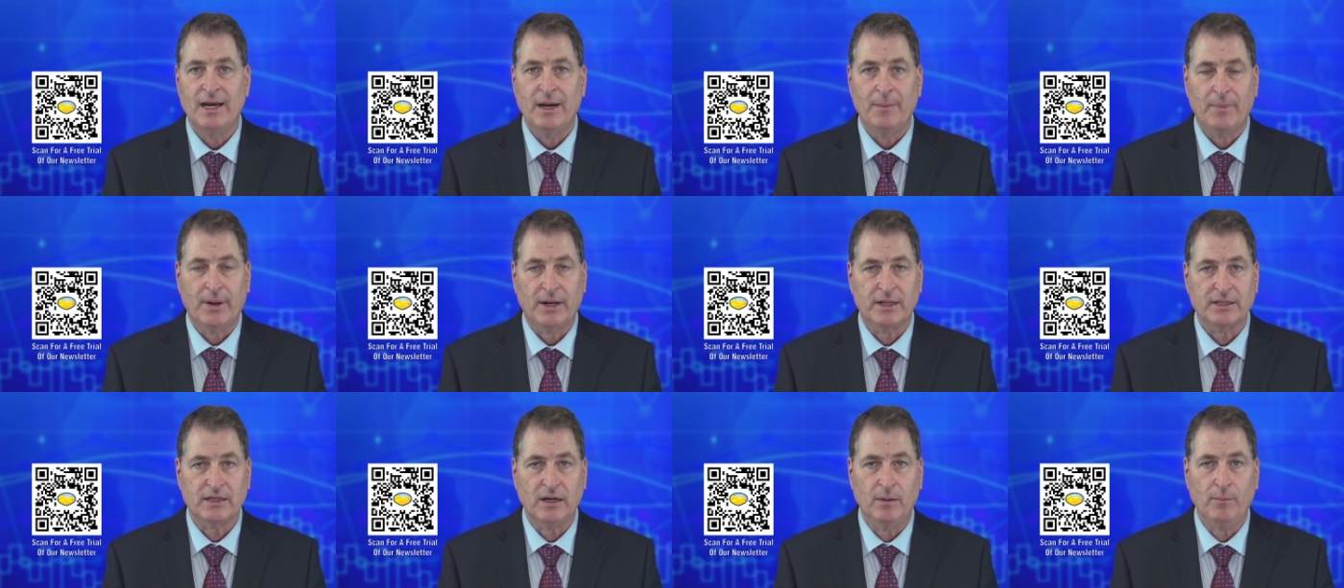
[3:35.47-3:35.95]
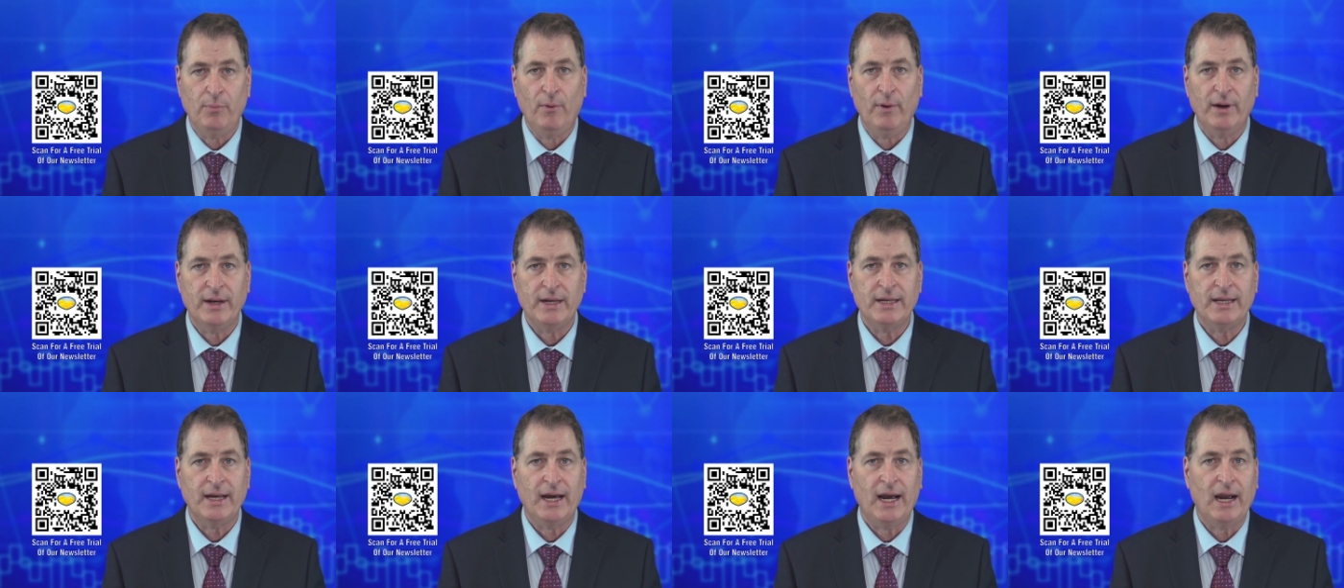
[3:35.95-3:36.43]
But at some
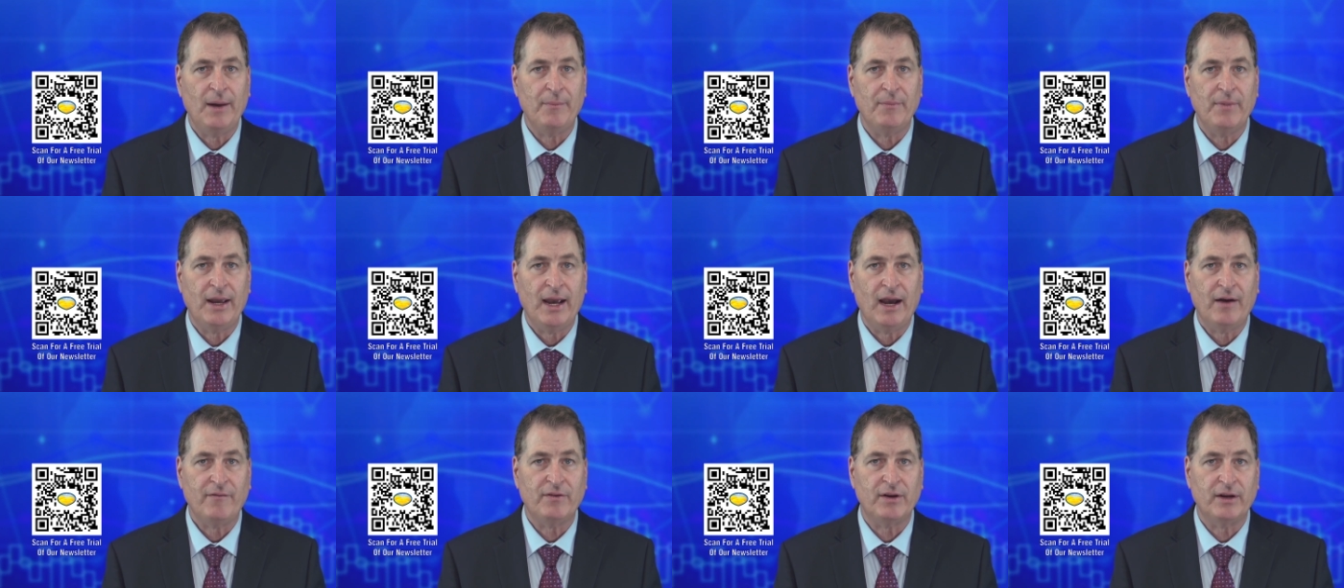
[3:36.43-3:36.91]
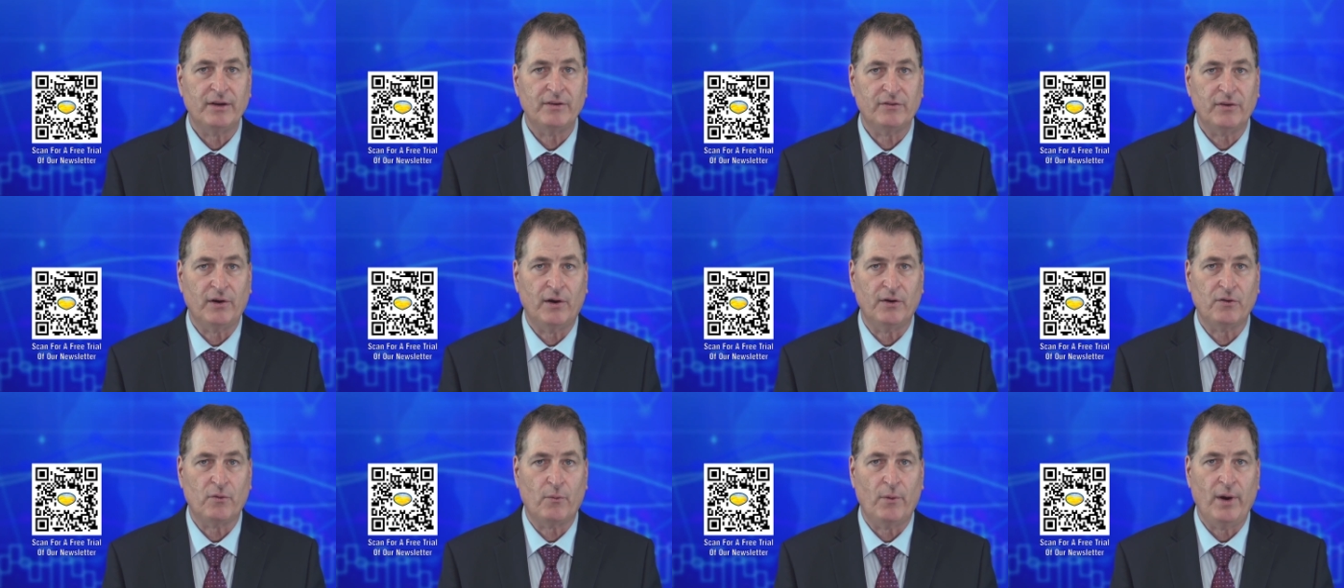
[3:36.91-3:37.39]
point in time, they have to
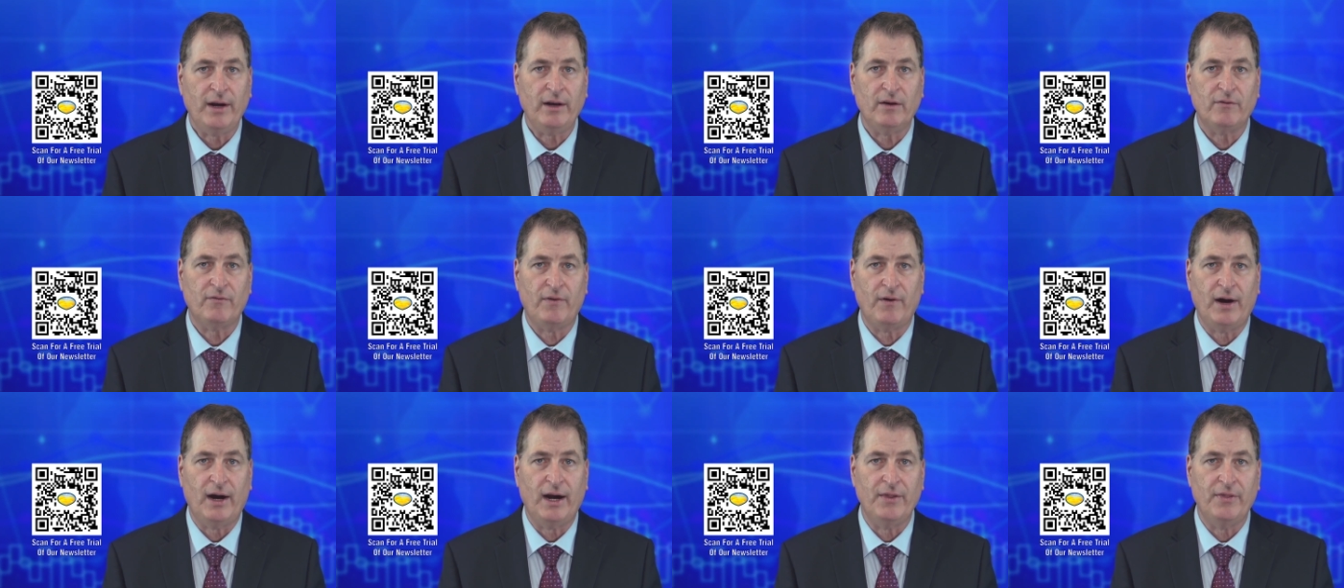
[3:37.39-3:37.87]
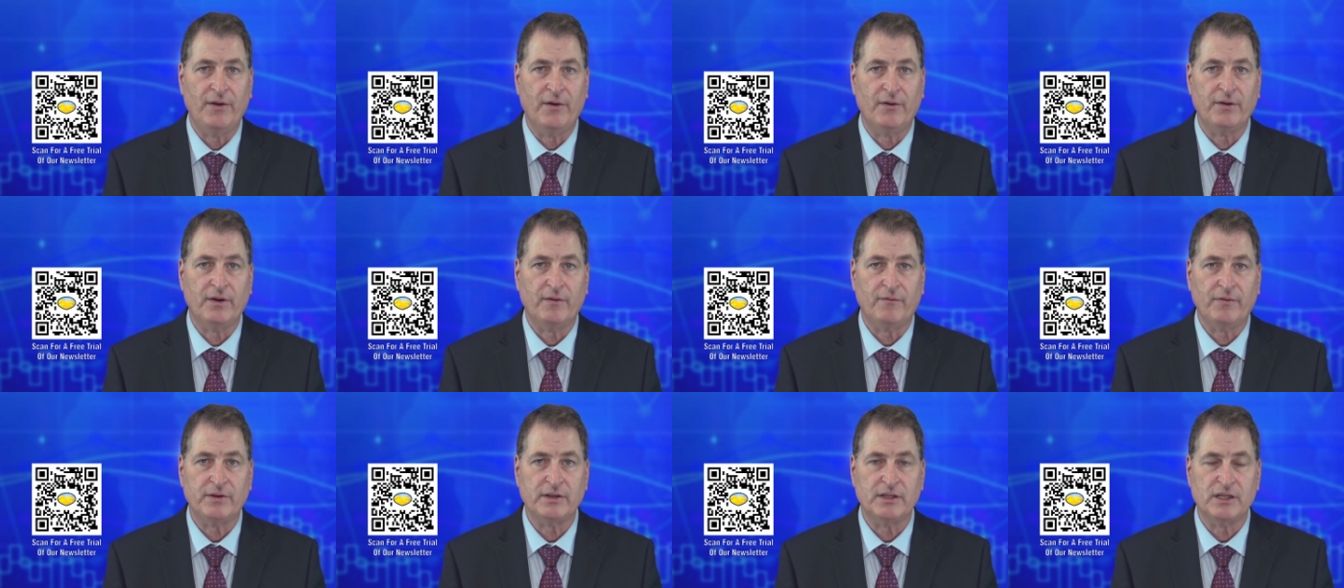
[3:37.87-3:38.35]
start to rectify their
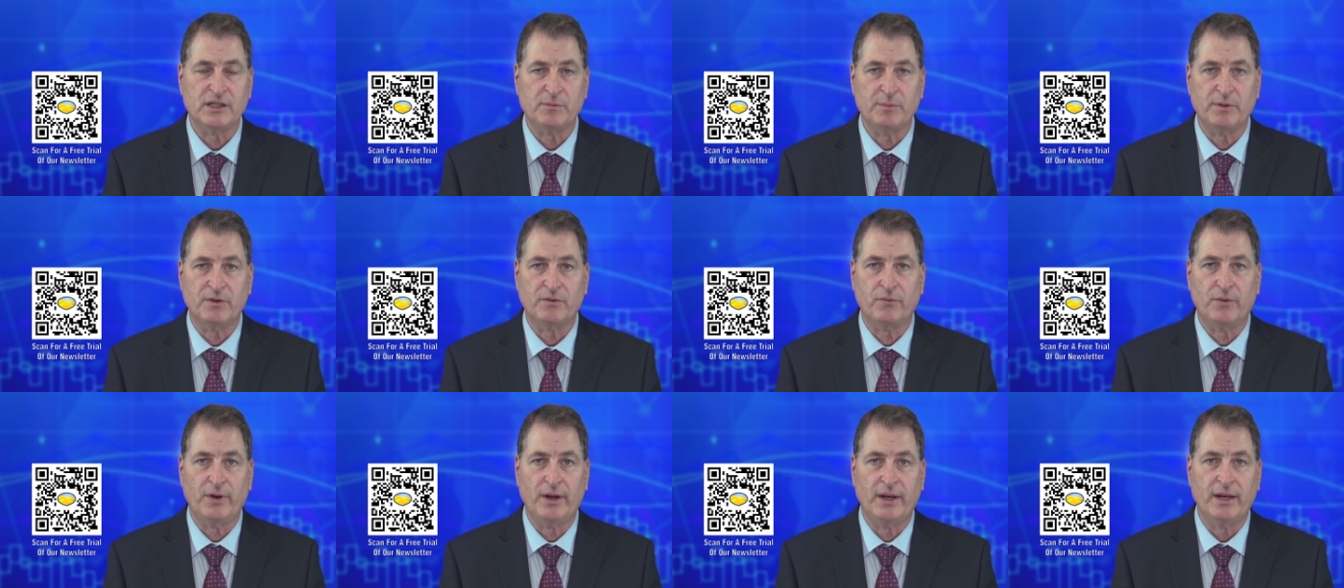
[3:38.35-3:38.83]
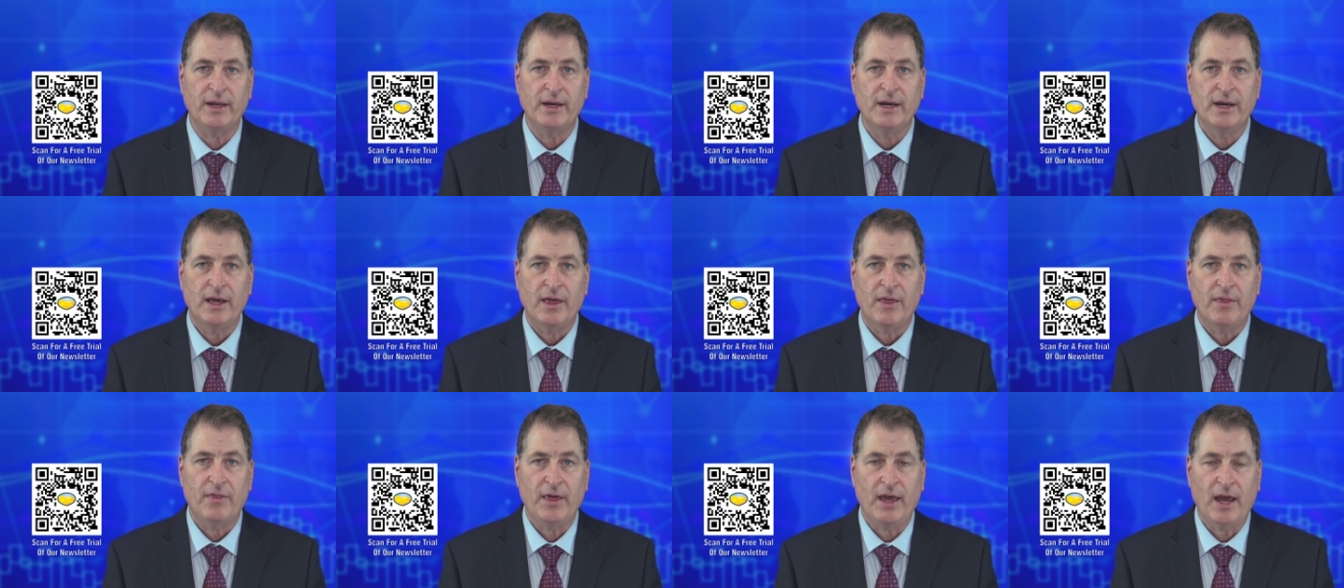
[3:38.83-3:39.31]
differences between
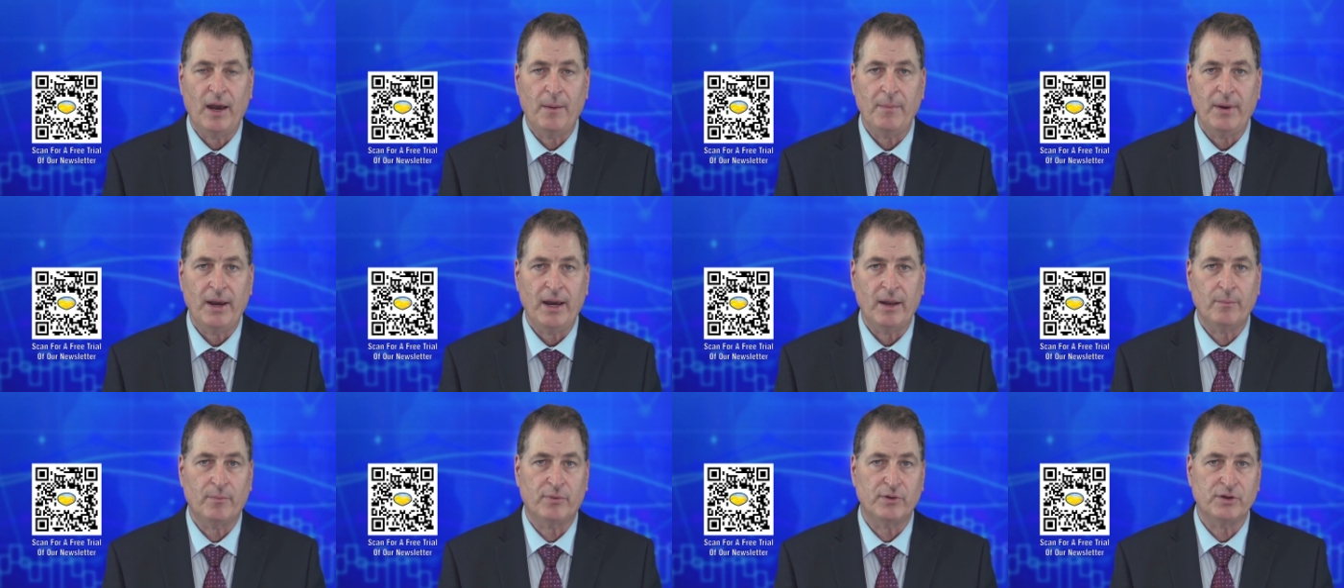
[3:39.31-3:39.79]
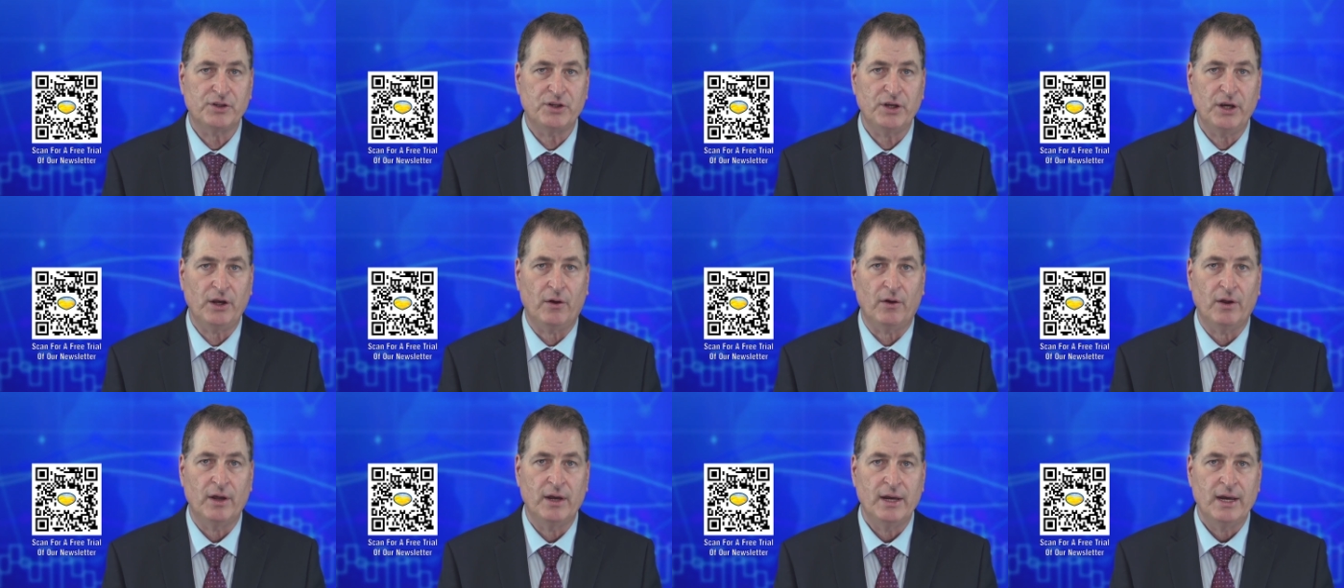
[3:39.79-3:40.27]
them and
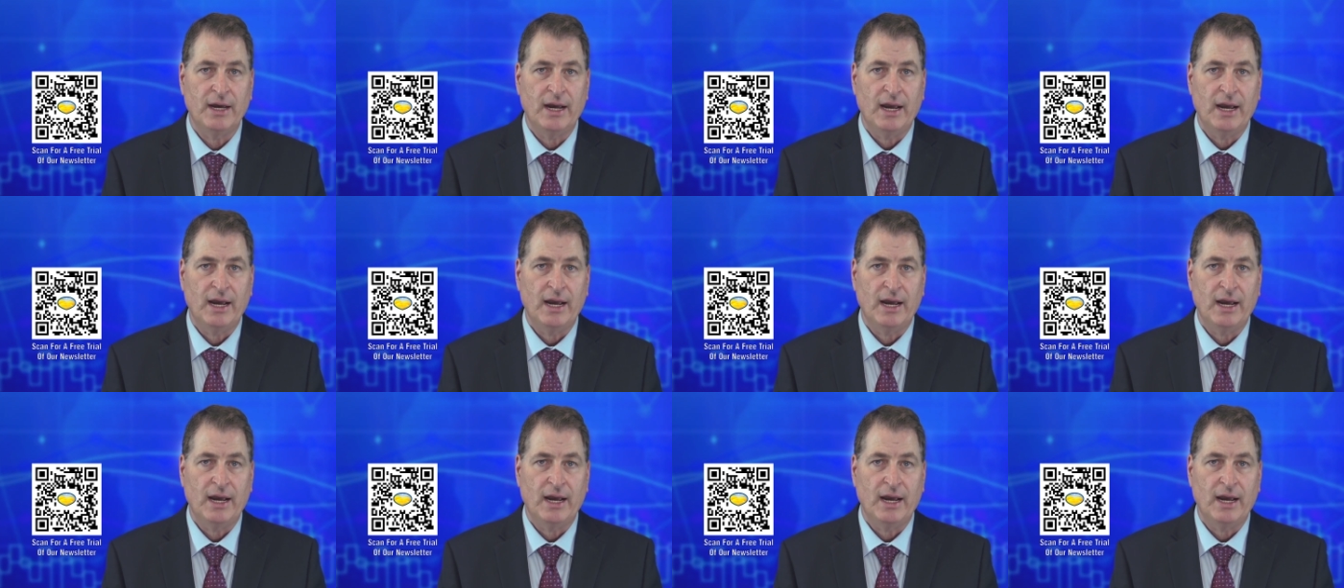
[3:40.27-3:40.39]
Brazil.